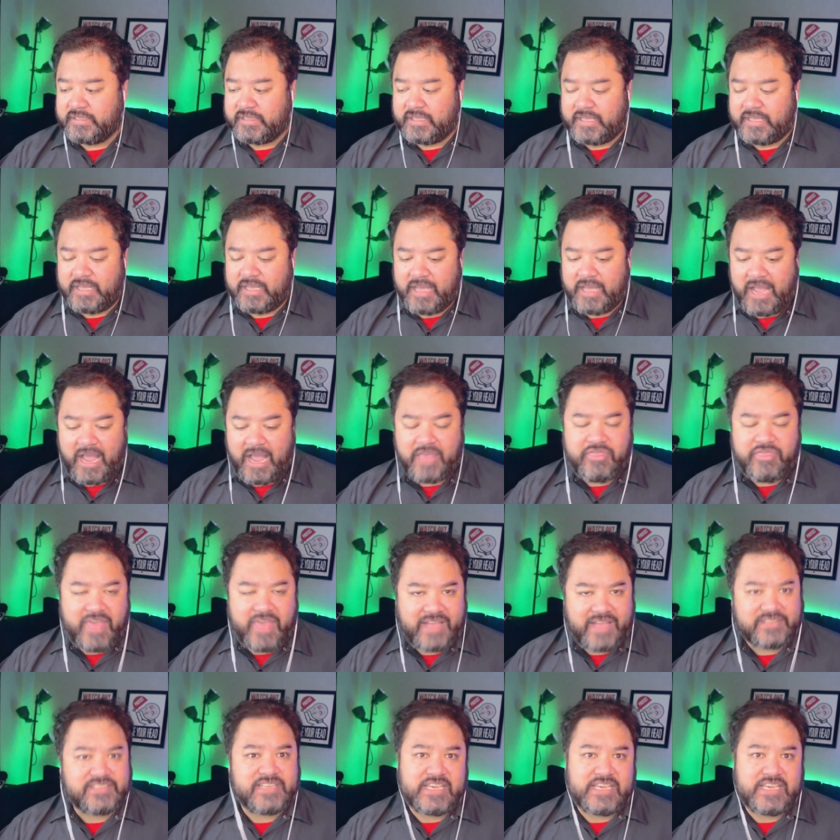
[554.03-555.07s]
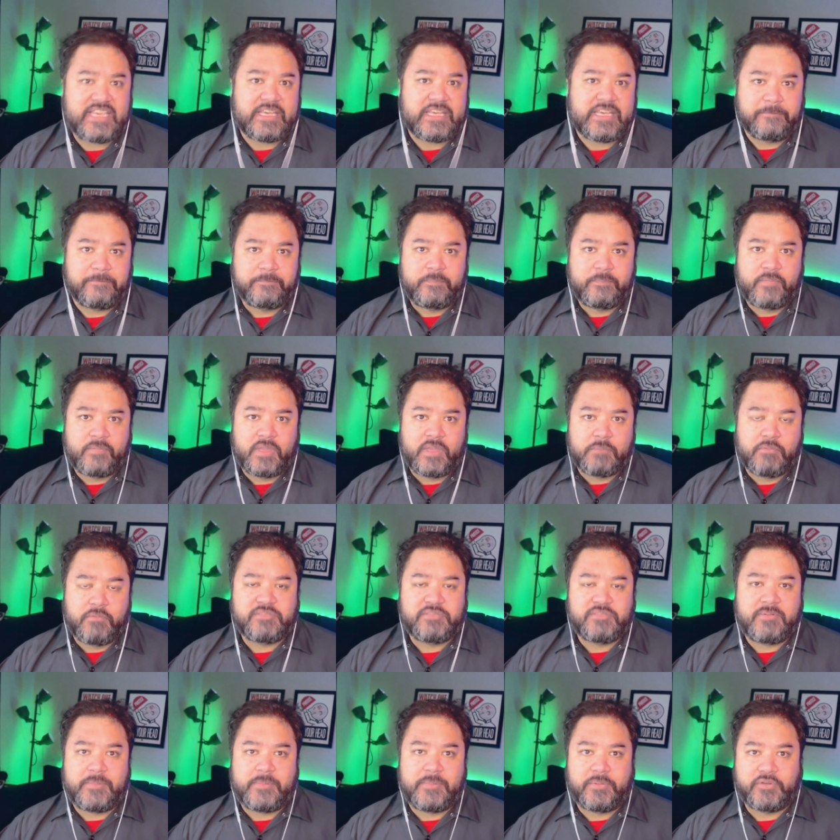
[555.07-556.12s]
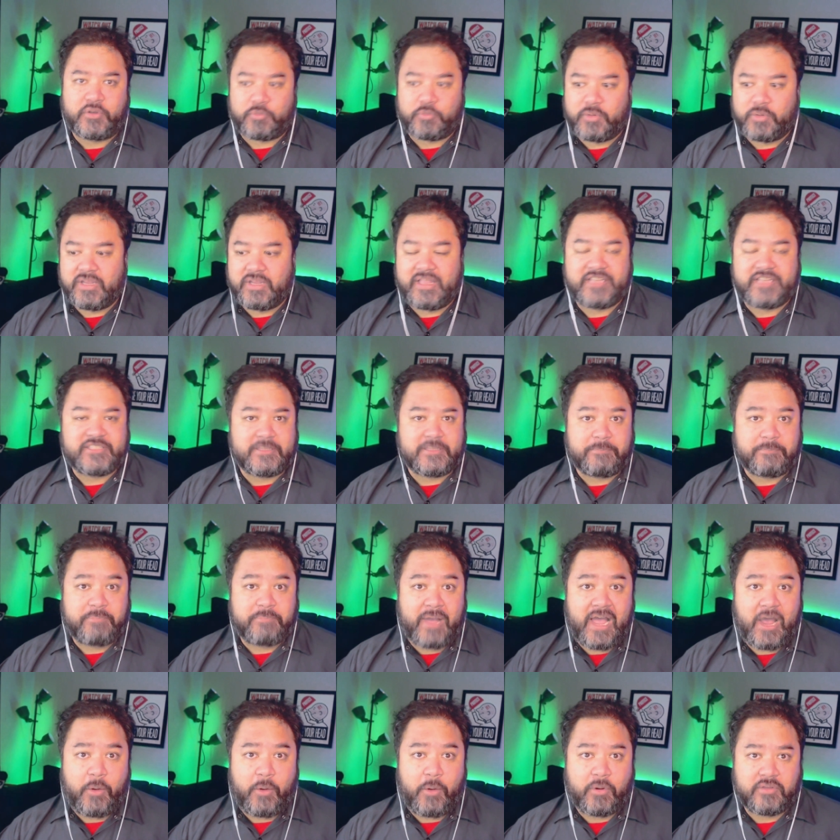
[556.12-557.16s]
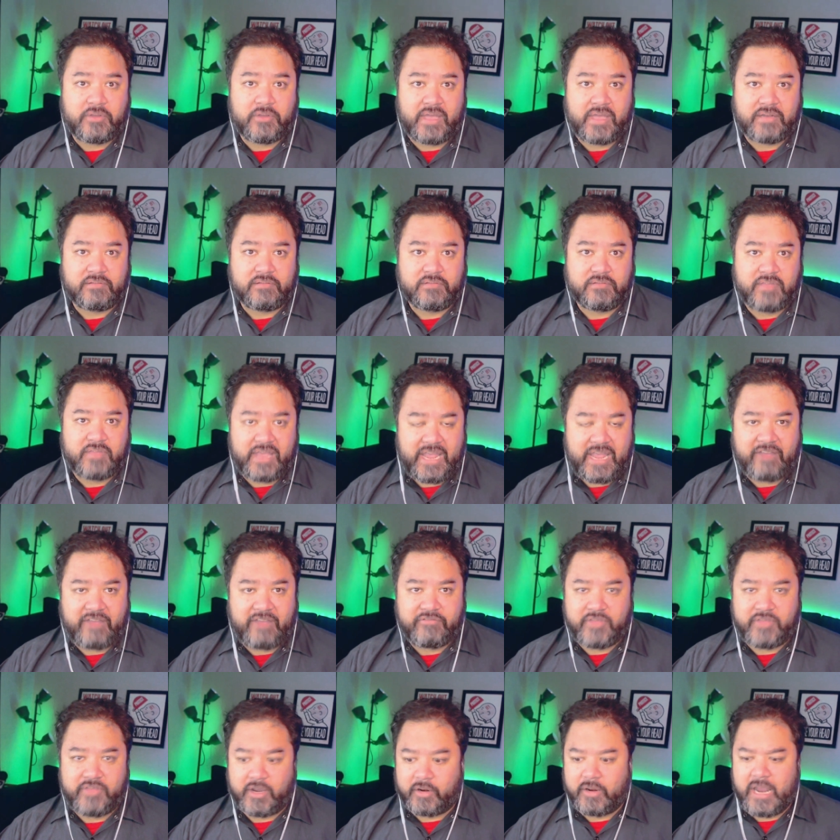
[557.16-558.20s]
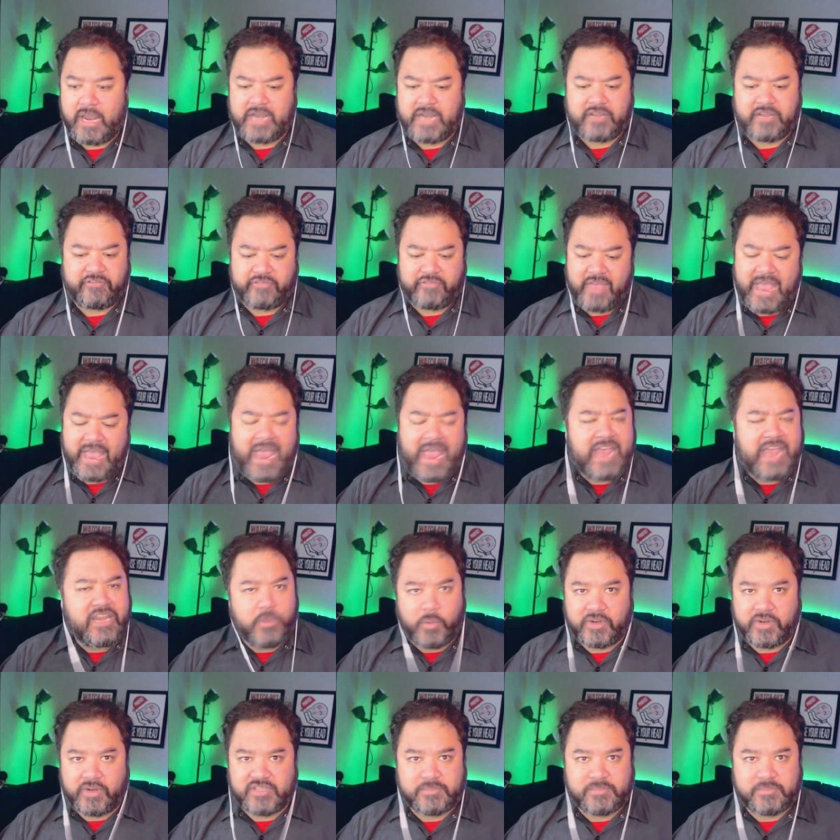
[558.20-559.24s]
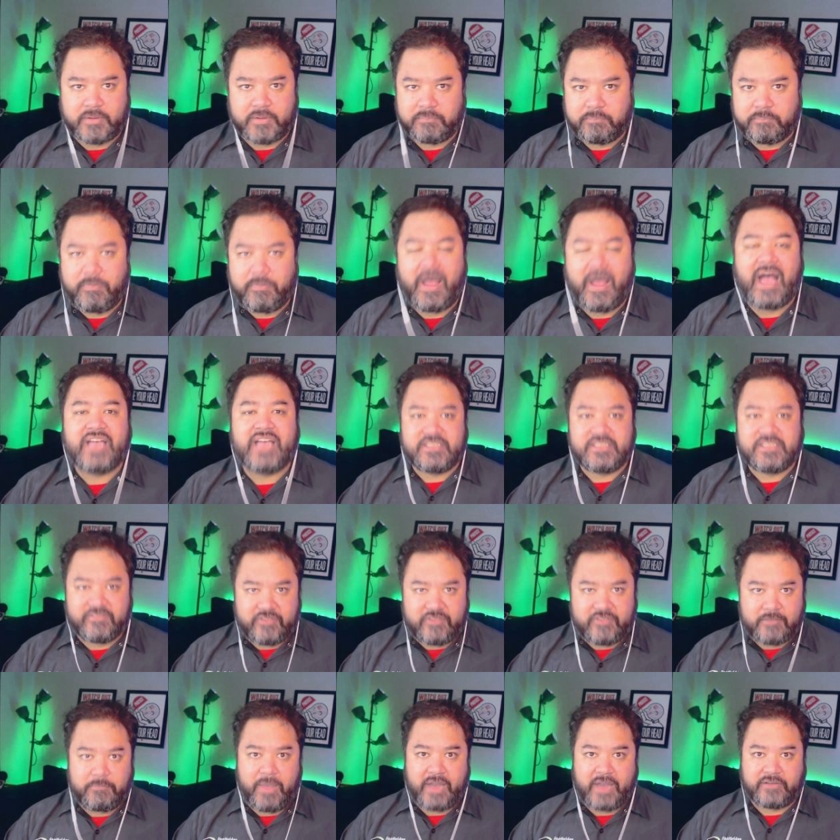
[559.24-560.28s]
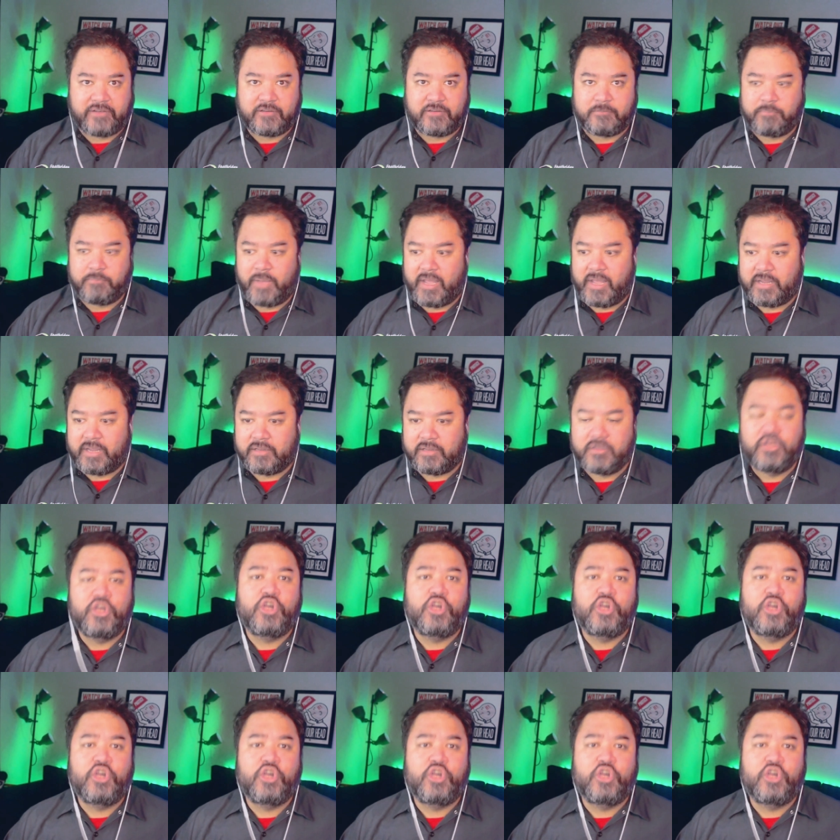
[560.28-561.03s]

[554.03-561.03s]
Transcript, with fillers: uh, that's key most people don't realize the power that they have there and if anyone has been positively impacted by